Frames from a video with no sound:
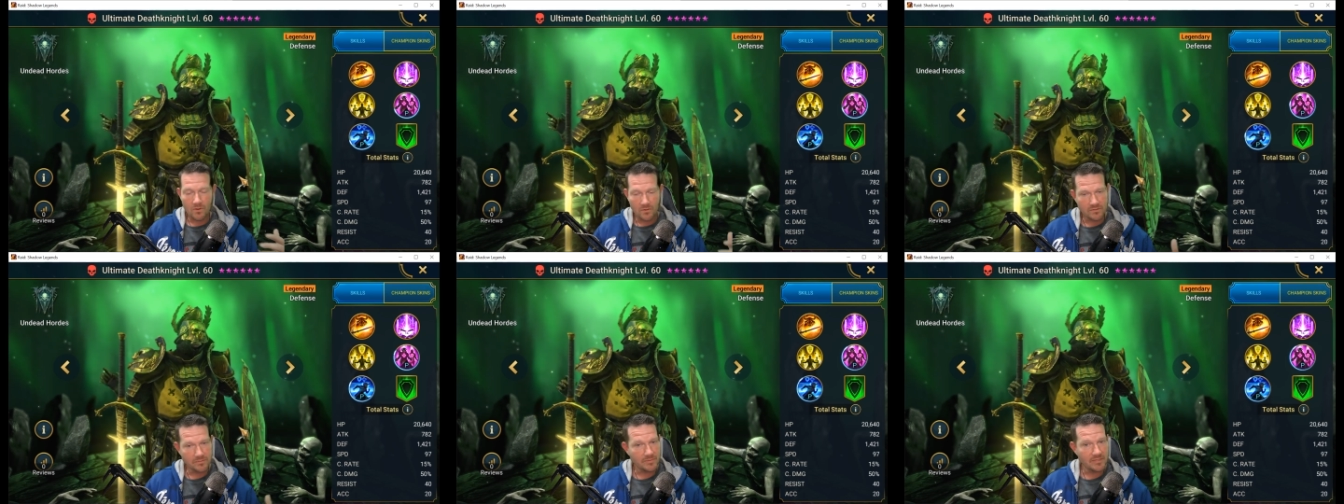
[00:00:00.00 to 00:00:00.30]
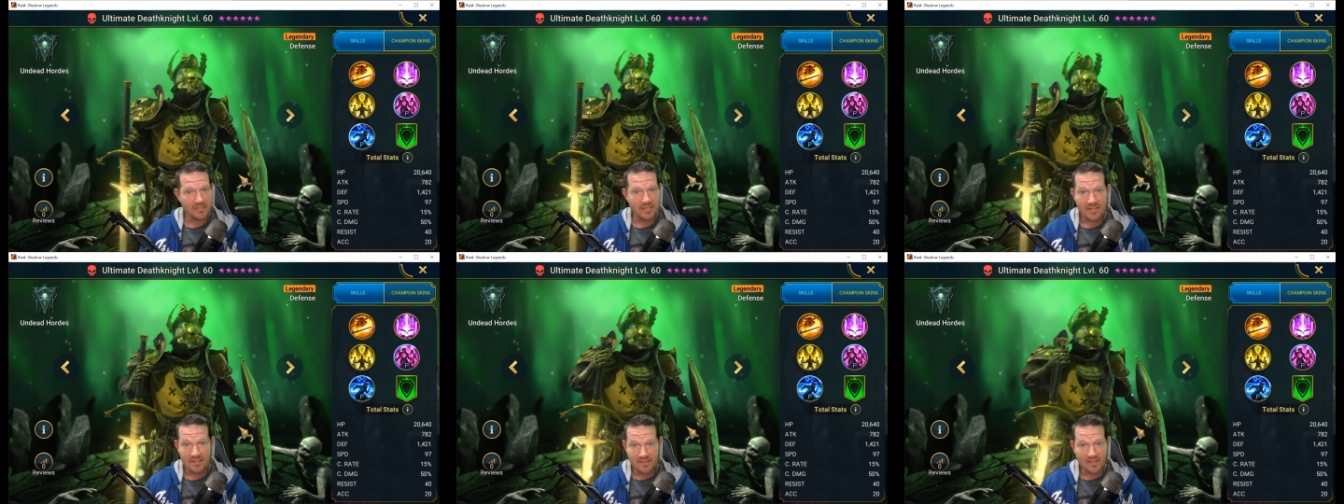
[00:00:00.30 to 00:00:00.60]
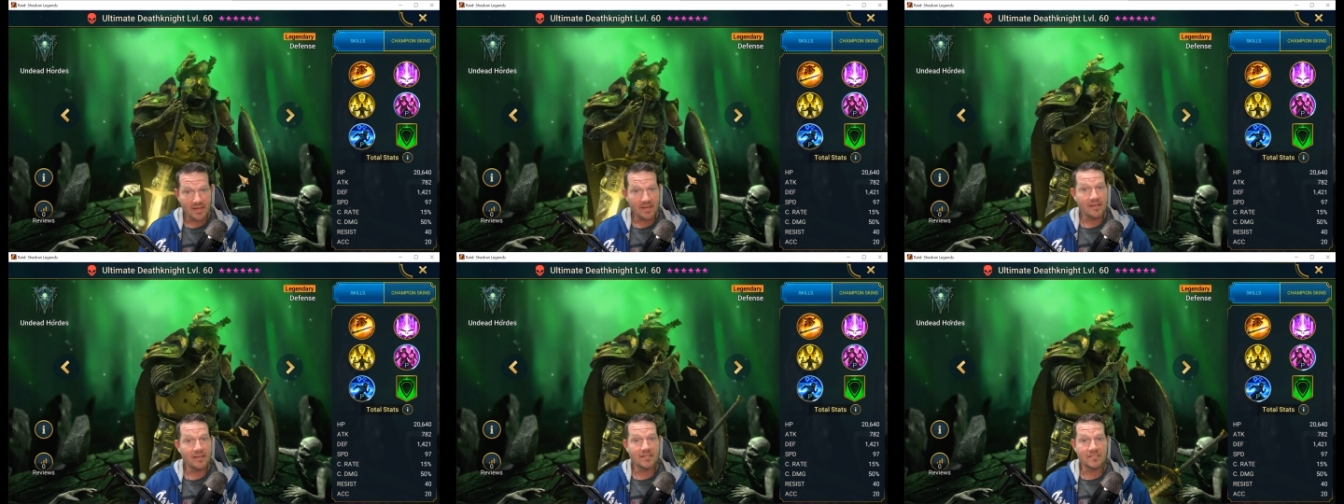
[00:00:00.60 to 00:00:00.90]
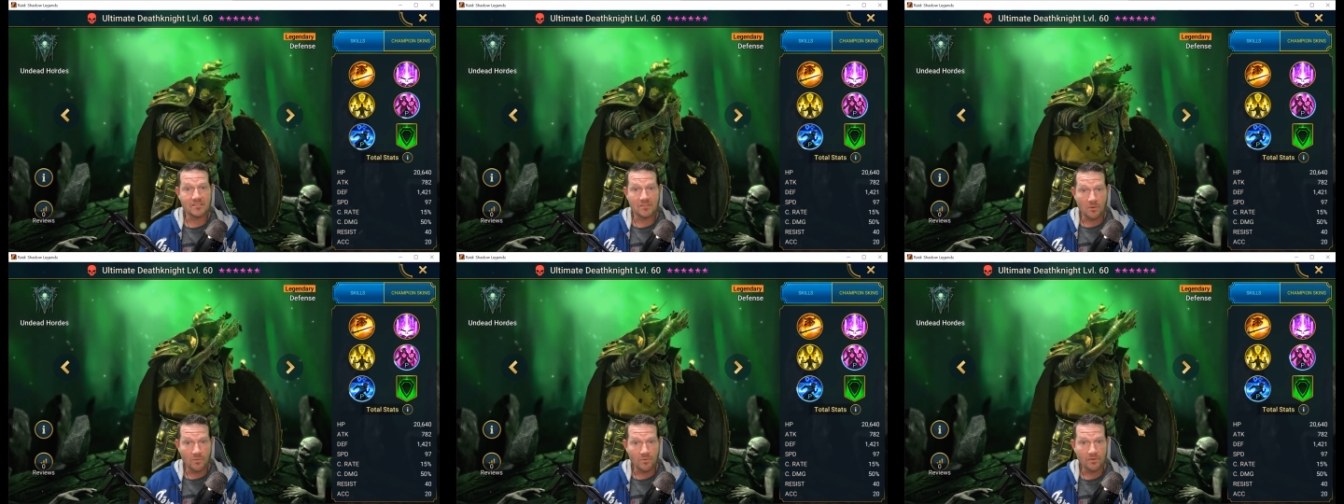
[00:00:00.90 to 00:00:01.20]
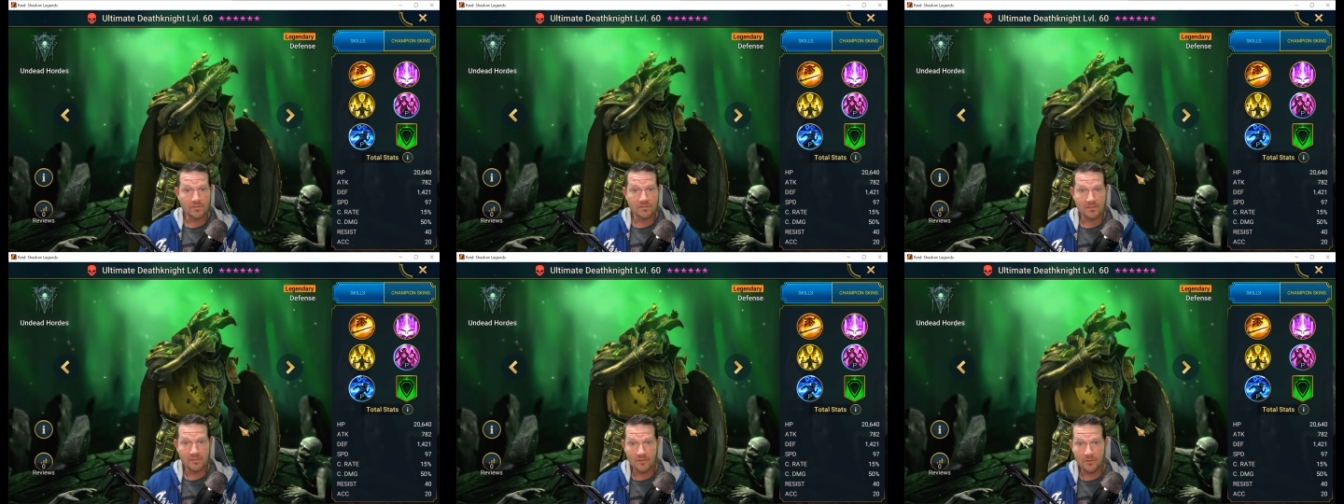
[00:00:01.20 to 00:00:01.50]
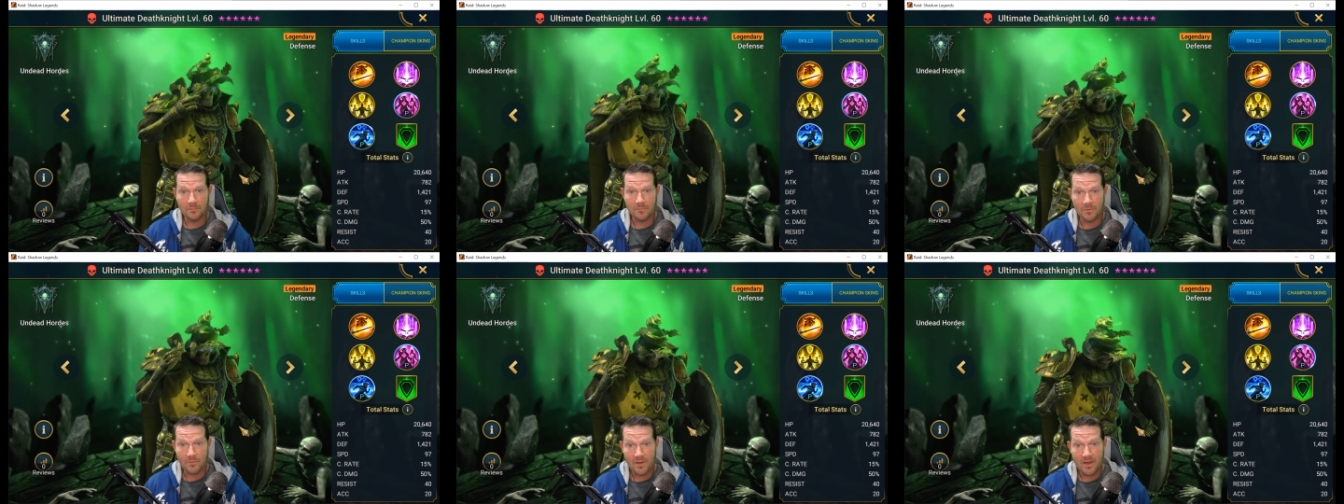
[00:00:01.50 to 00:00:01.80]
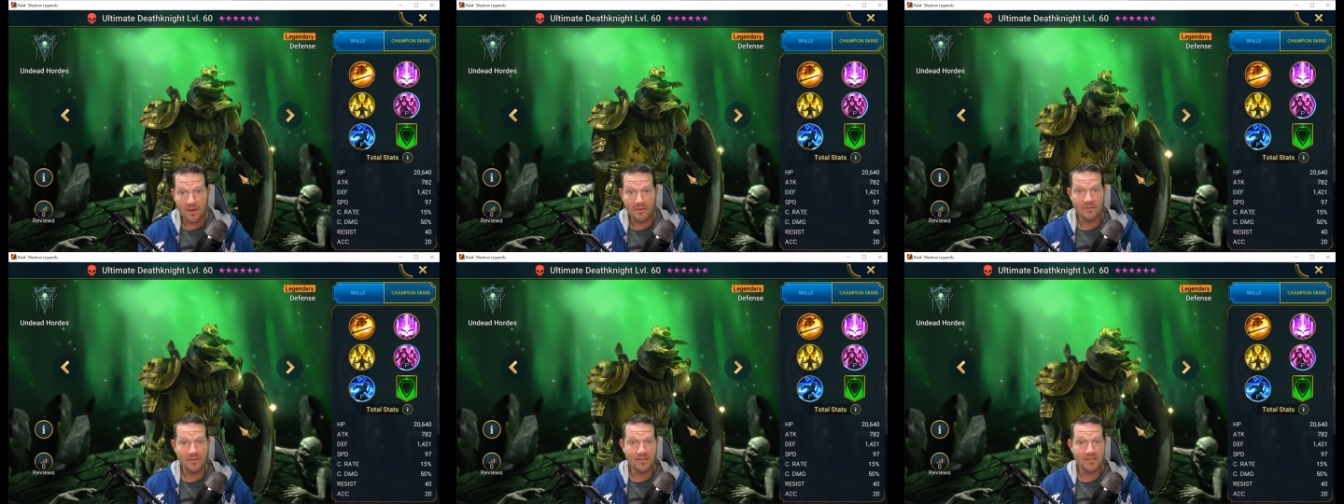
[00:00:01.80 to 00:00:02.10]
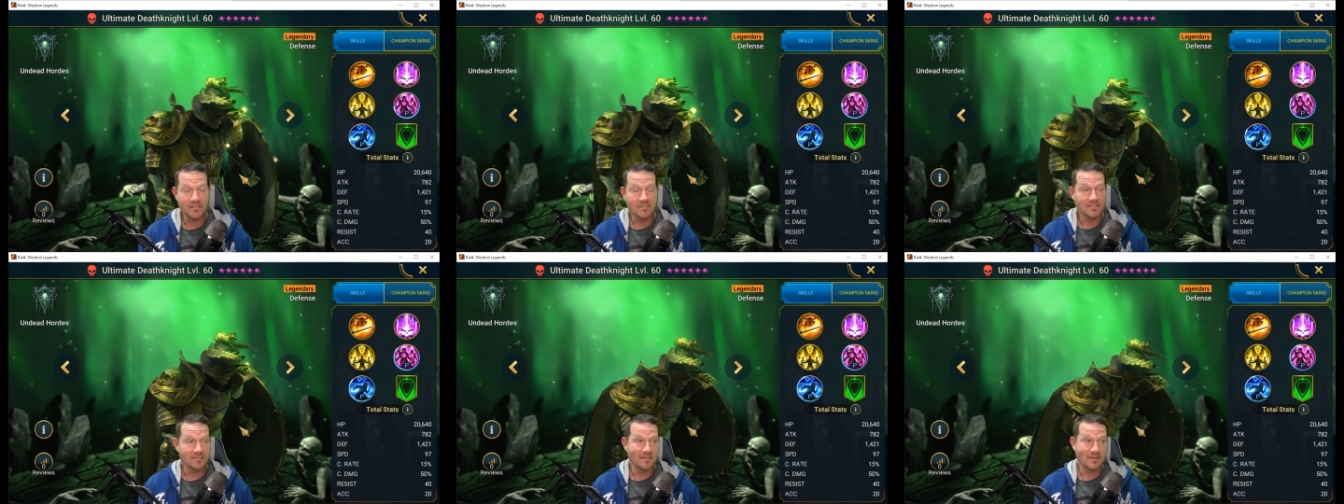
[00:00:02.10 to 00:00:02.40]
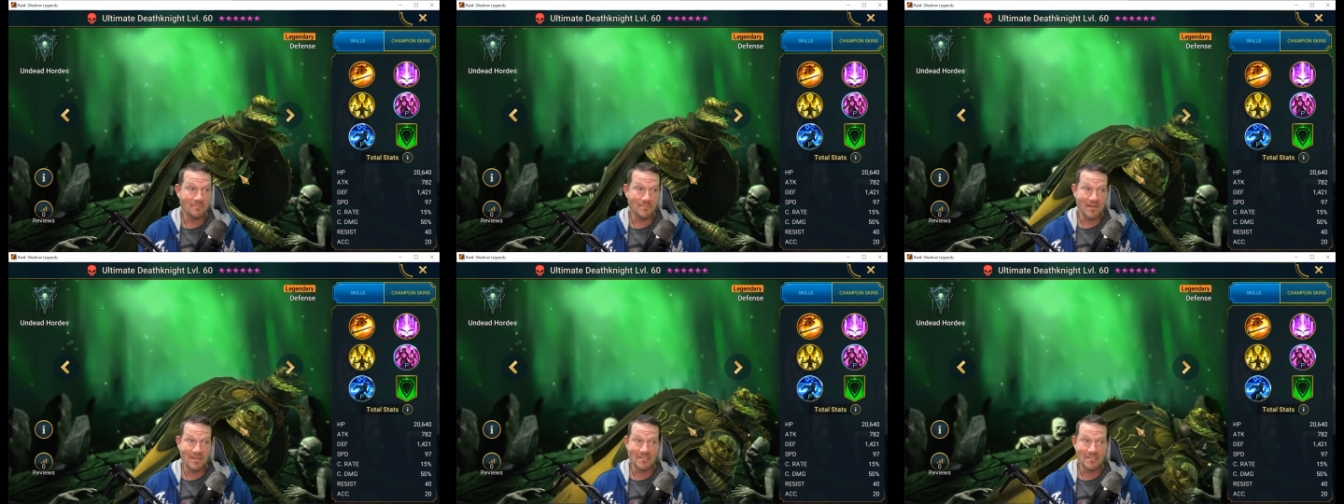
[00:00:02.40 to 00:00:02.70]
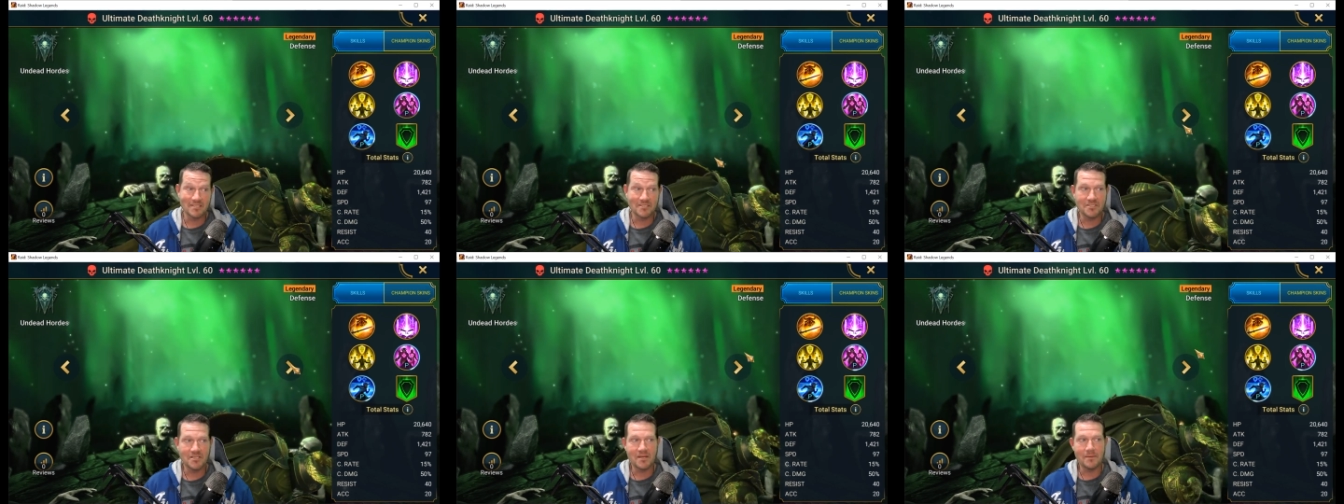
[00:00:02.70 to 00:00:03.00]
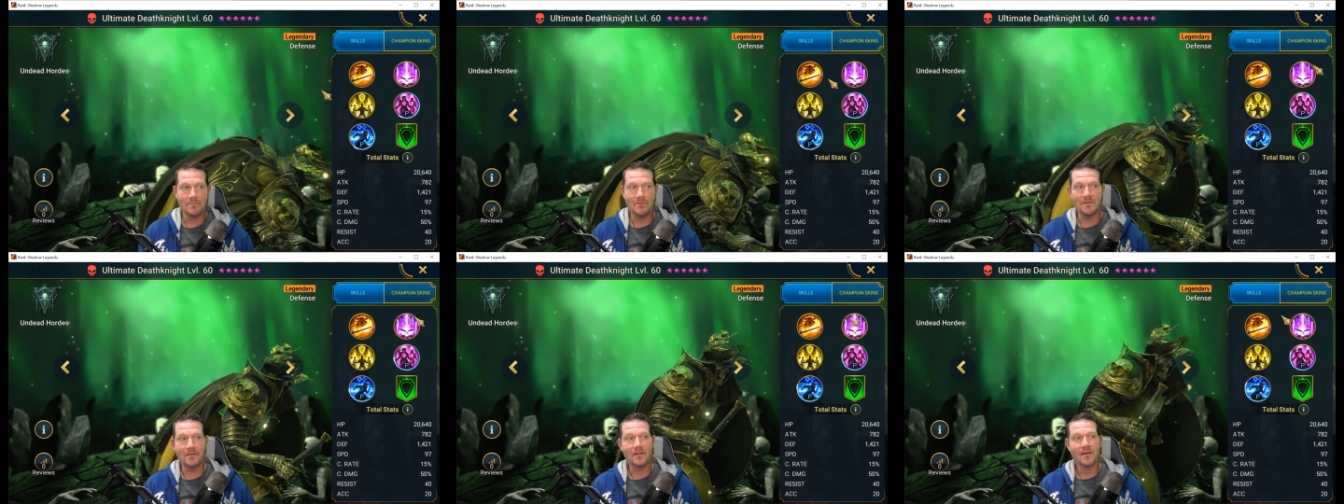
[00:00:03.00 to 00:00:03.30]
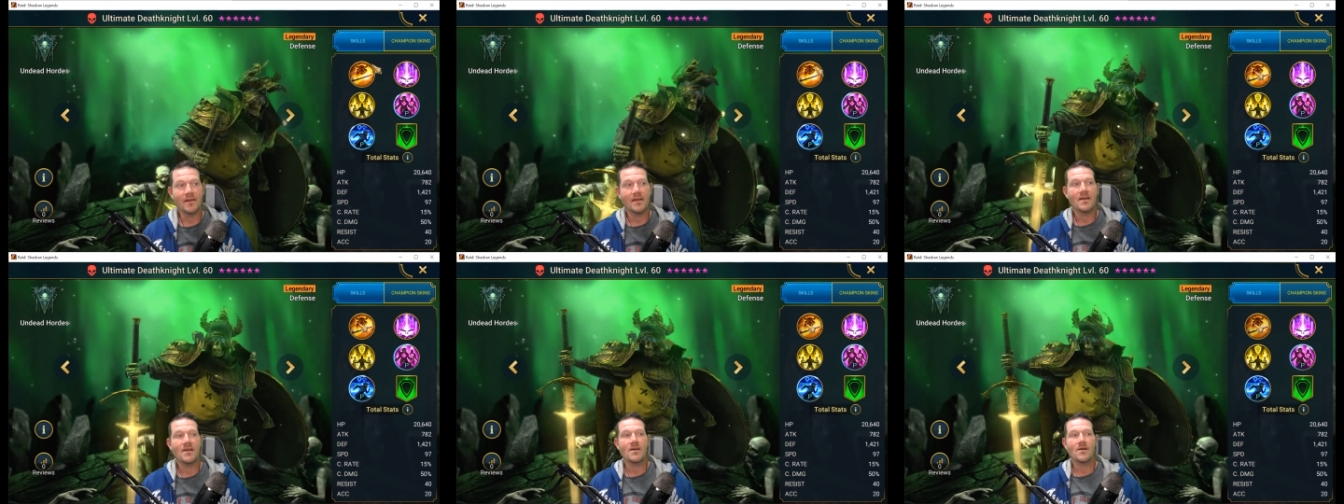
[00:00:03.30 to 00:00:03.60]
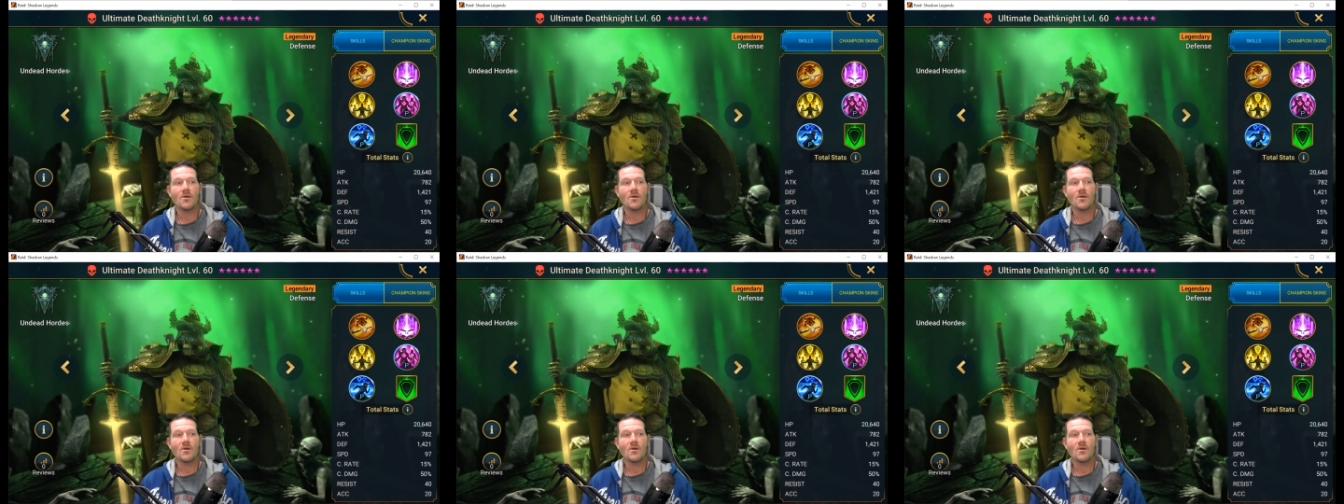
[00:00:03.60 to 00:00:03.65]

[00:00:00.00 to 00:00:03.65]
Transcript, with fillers: Ultimate Death Knight is going to help you out. He's an amazing champion.